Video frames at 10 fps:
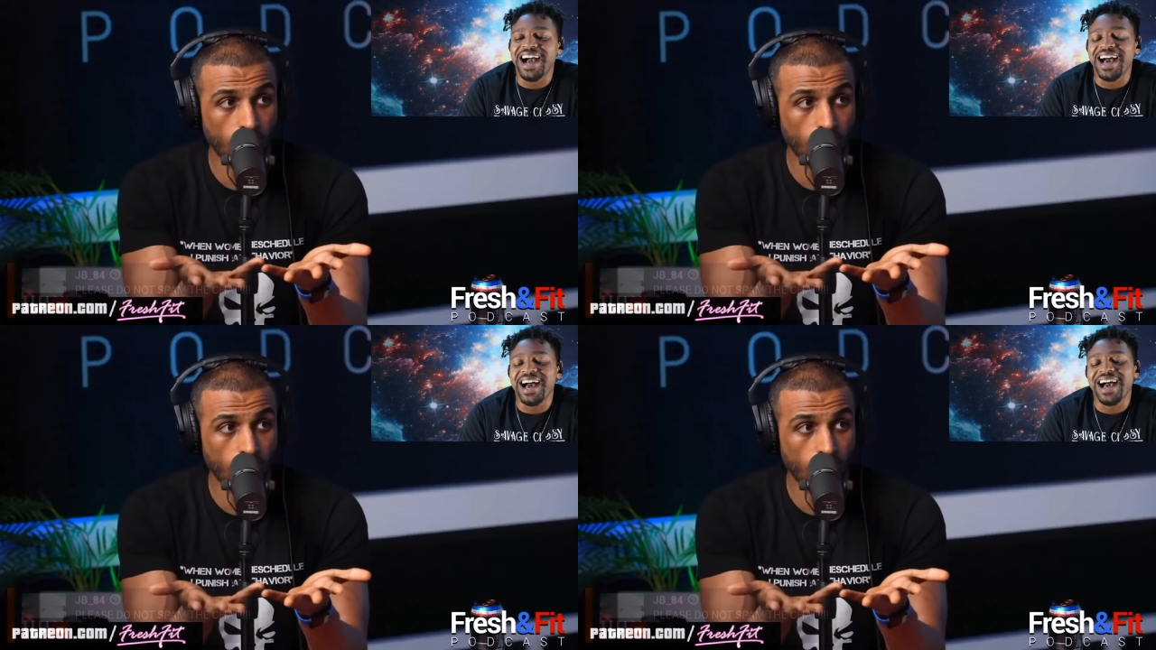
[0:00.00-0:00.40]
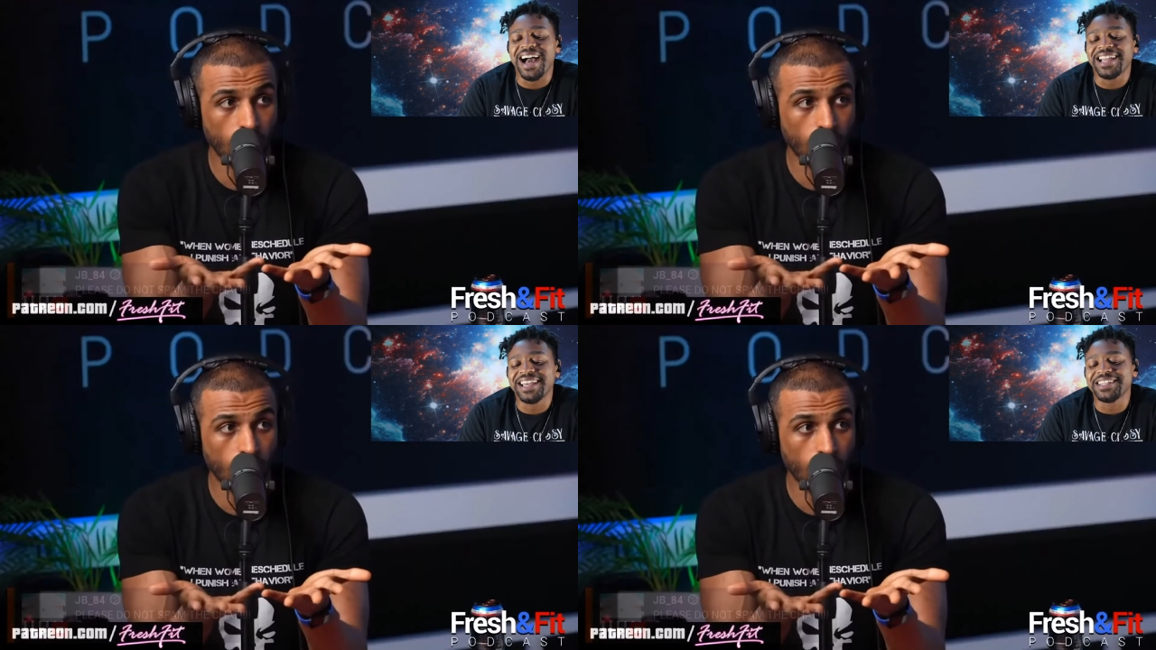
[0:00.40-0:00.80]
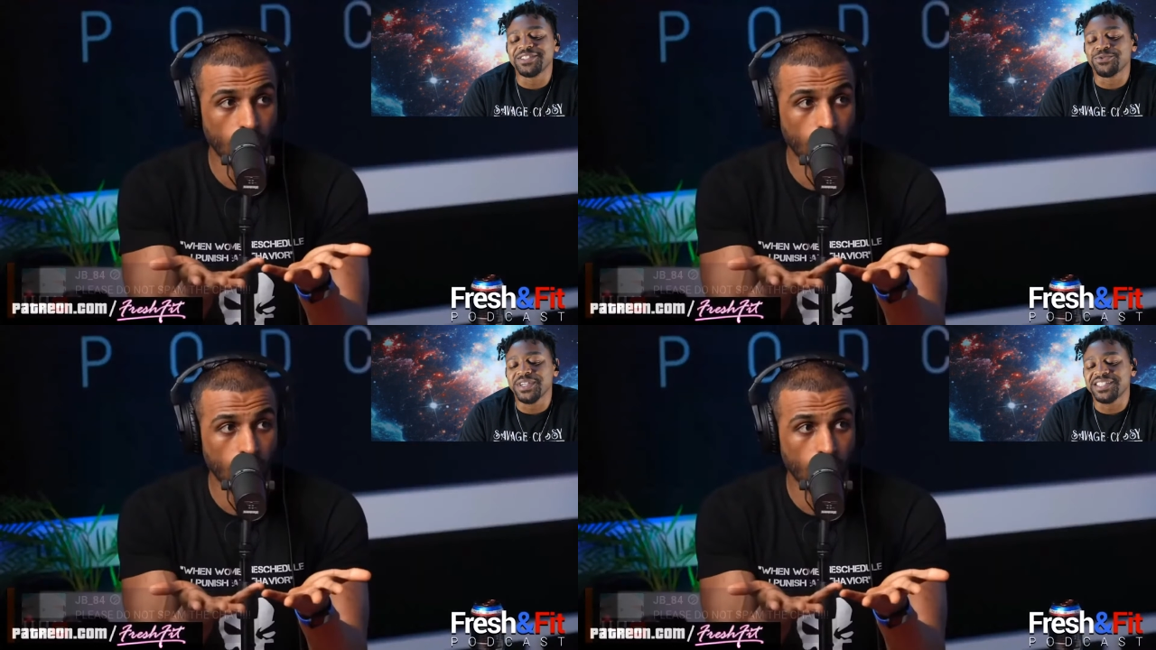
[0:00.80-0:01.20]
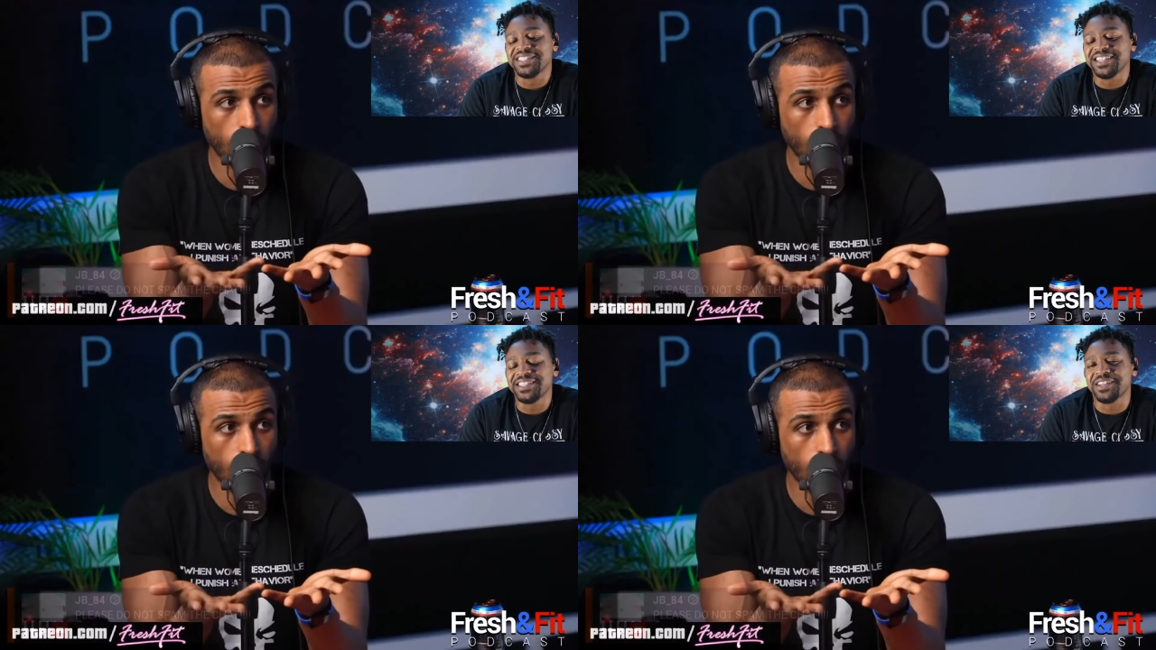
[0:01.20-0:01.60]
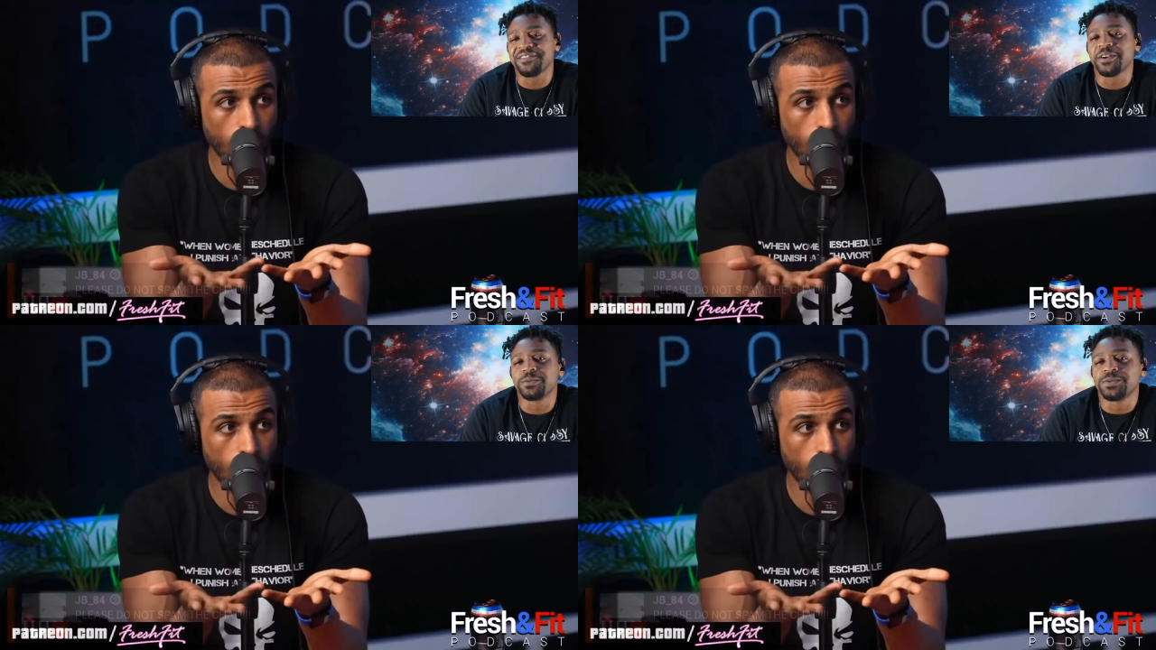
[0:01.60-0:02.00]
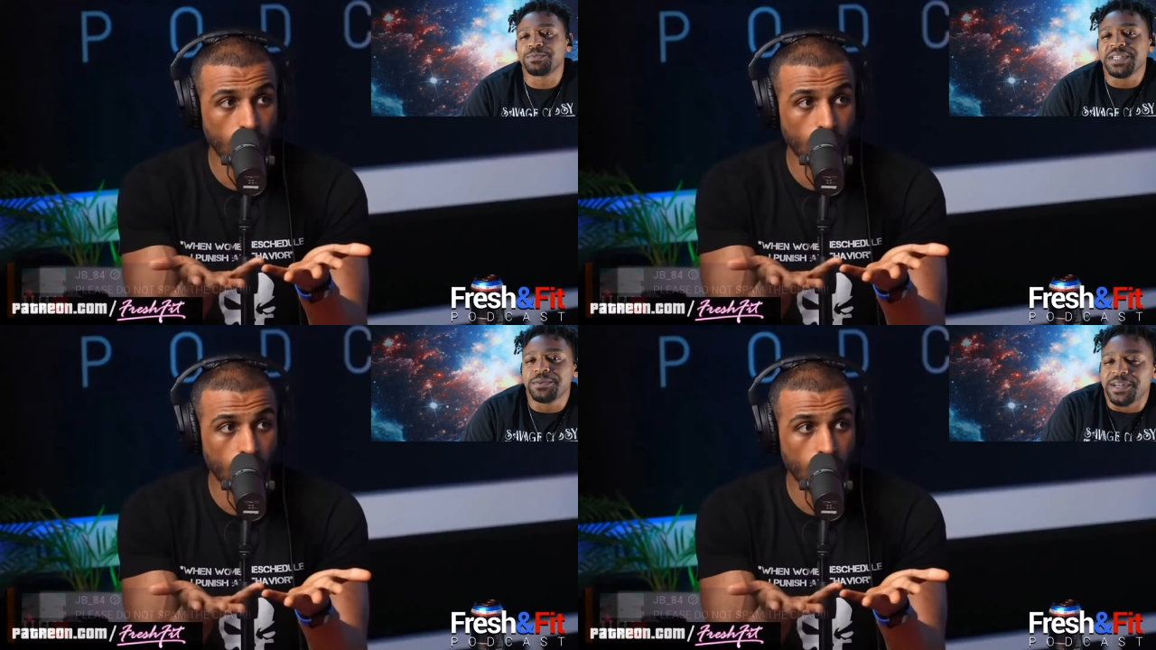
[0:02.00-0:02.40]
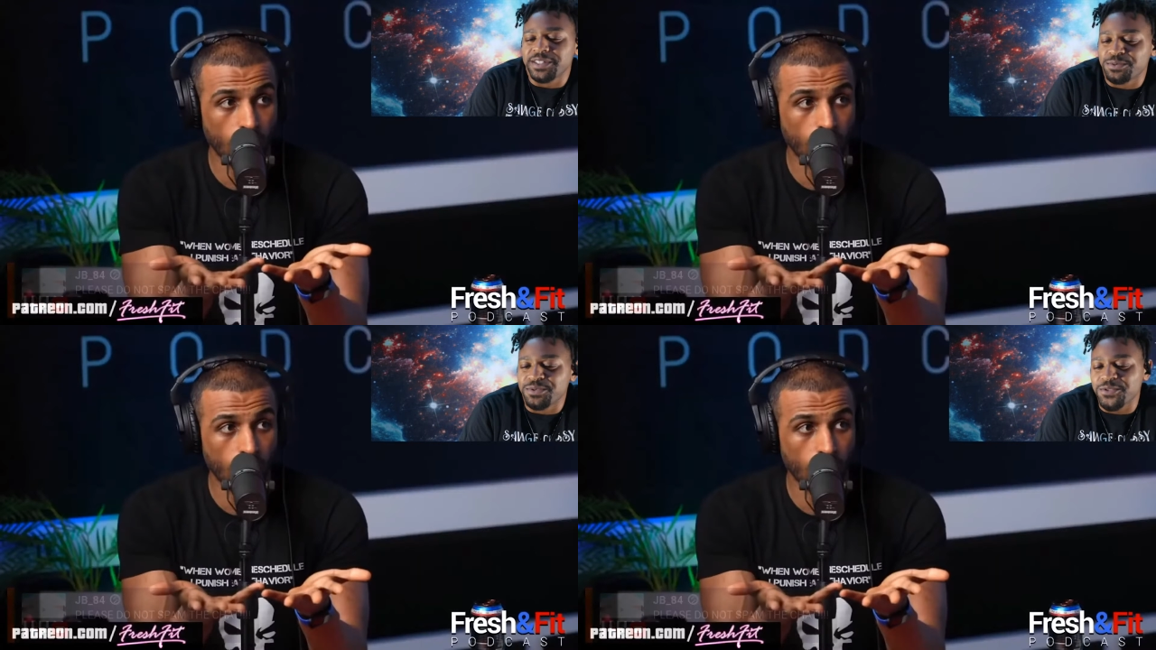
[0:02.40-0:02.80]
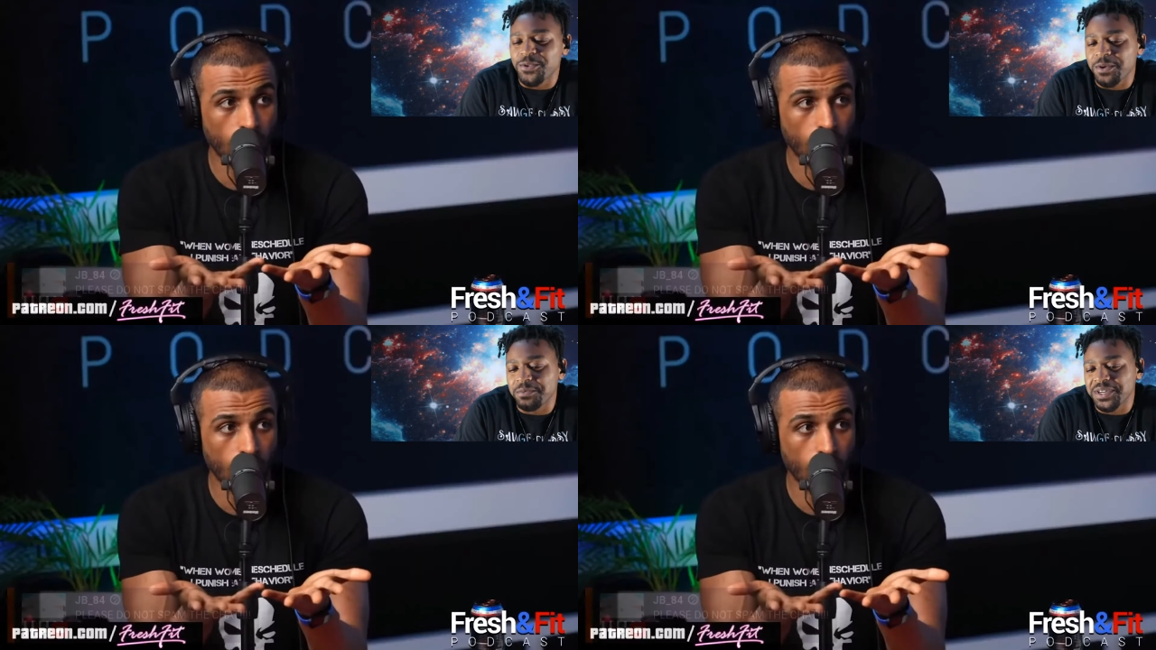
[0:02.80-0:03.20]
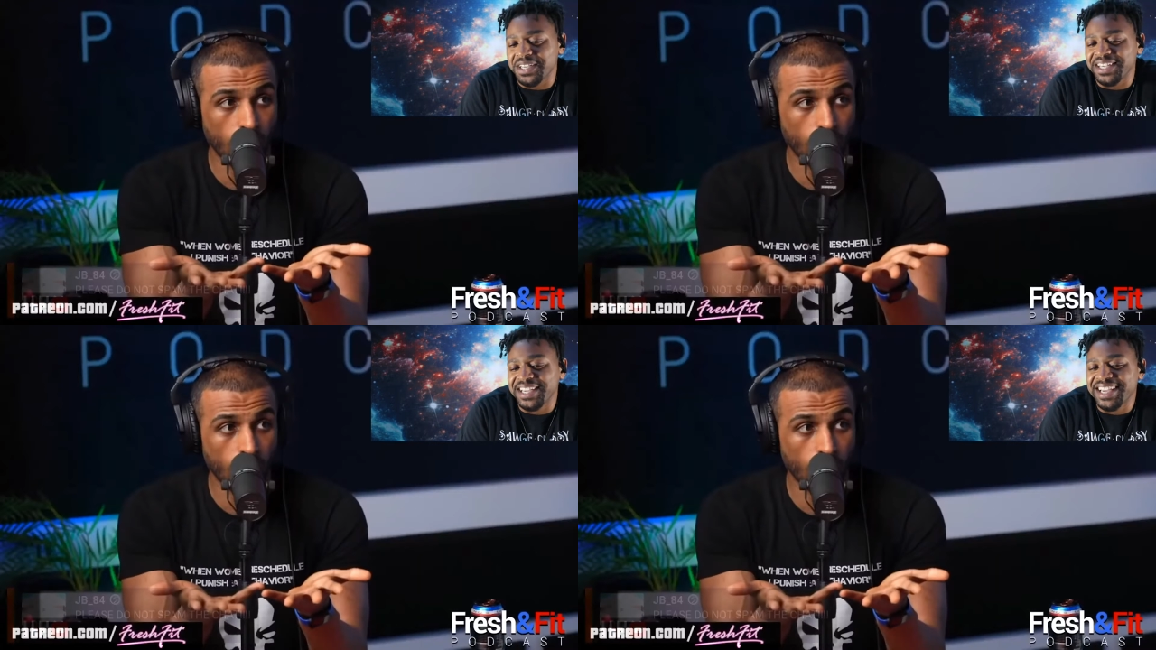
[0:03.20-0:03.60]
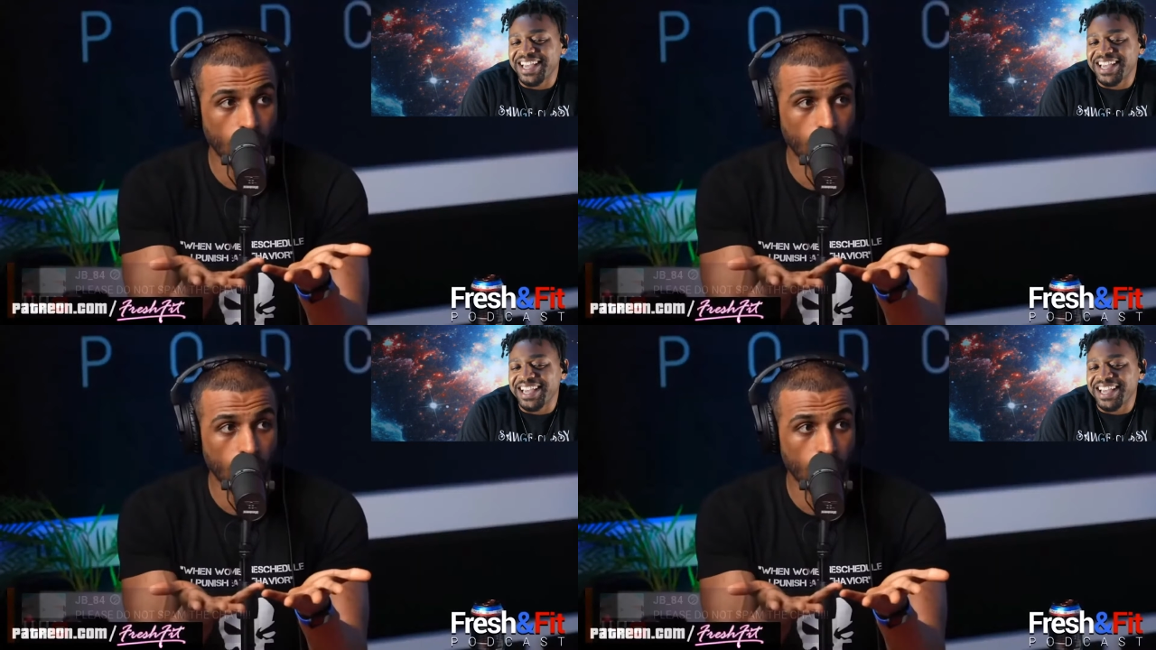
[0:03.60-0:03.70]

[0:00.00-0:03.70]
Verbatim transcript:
Speaker 1: I, I get his reasoning because I've heard him speak about this before, but